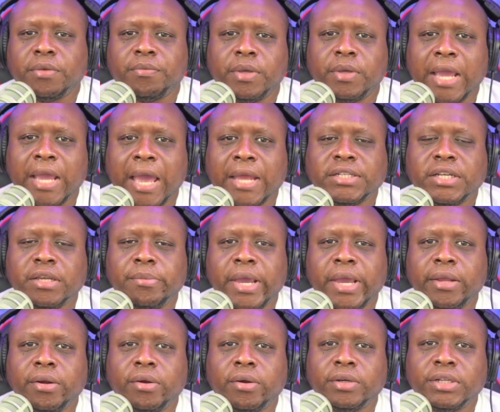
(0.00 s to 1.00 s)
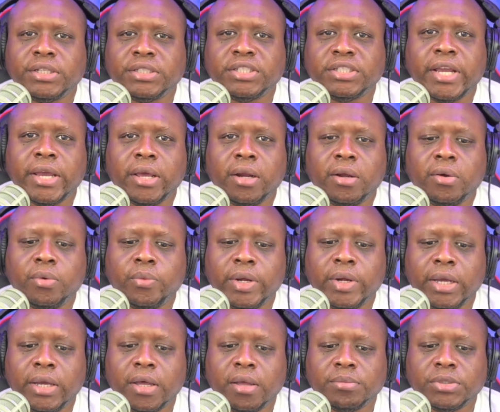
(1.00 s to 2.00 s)
we actually made on this channel when
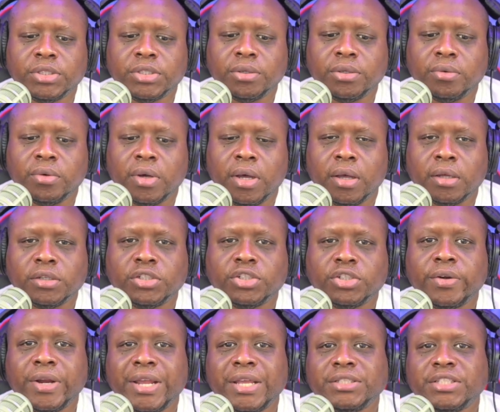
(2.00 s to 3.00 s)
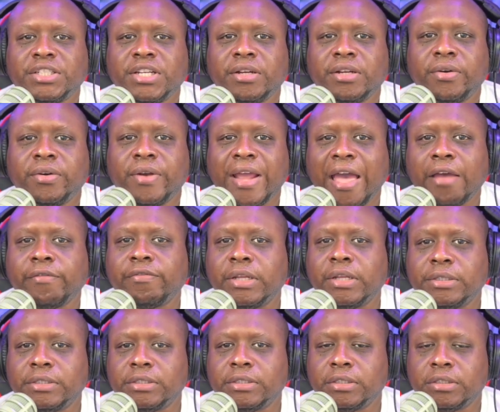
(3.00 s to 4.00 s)
it comes to transgender
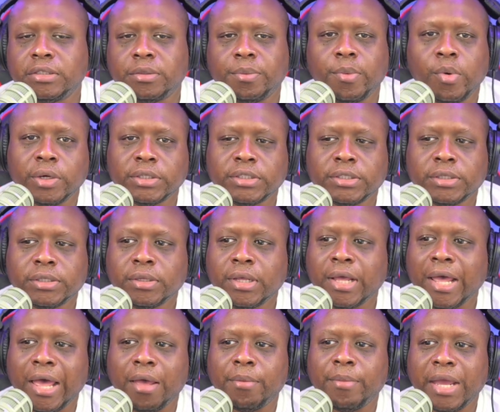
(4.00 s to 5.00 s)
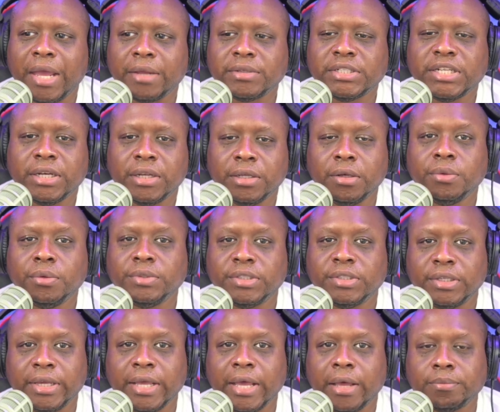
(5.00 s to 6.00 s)
athletes in sports? I'm actually
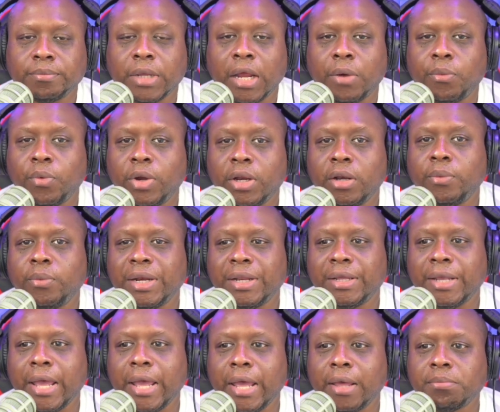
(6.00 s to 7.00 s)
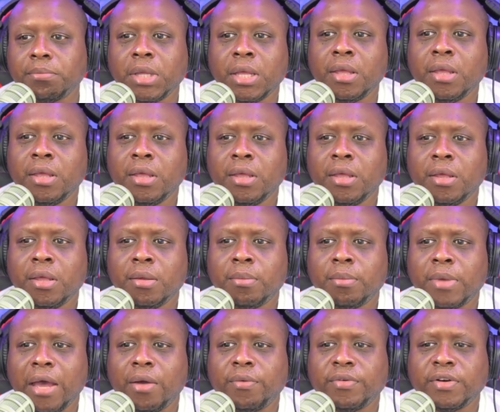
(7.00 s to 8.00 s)
losing count. I really, really am.
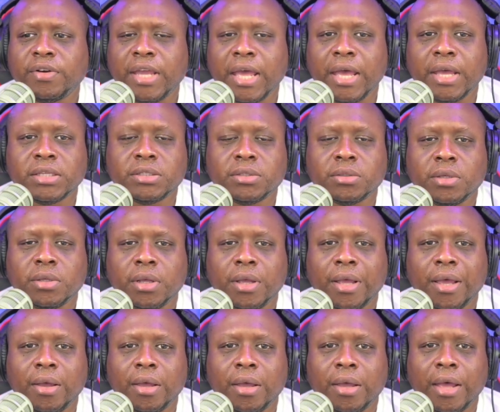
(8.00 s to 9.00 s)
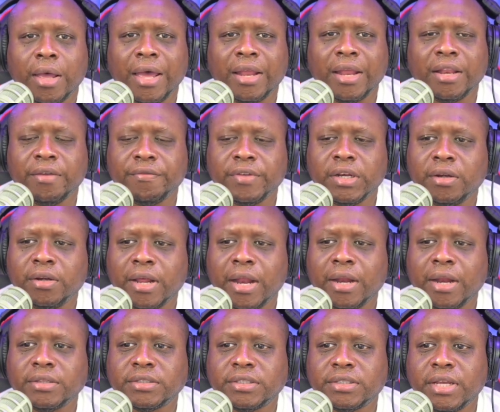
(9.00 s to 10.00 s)
However, guys, I live in the
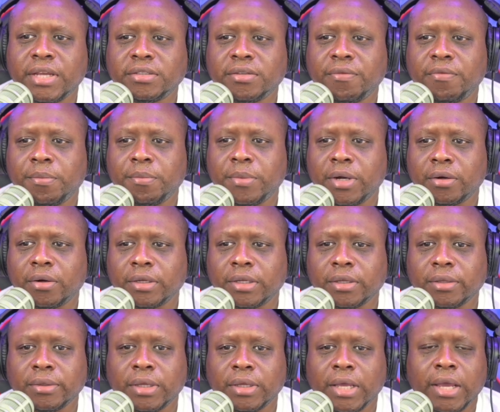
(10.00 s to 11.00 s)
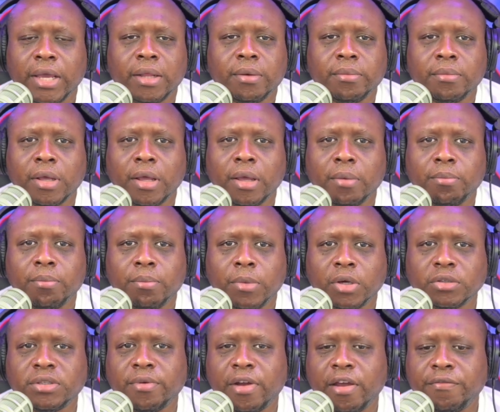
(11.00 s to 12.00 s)
United States of America, and
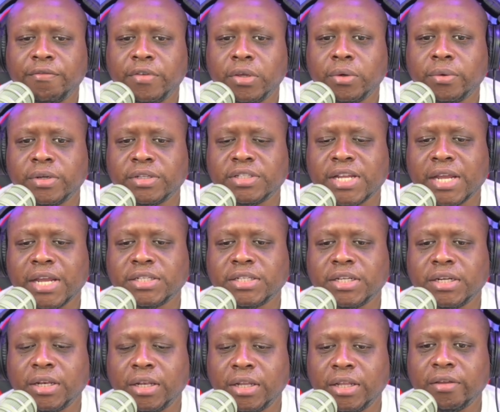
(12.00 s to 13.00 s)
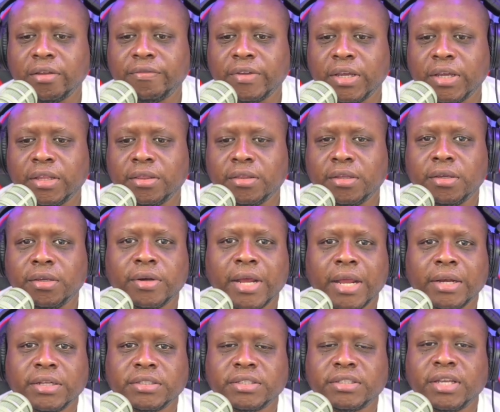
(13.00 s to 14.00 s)
most of our viewers actually live in the
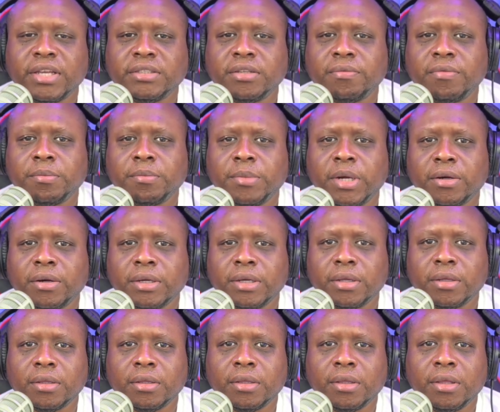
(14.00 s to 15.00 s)
United States of America.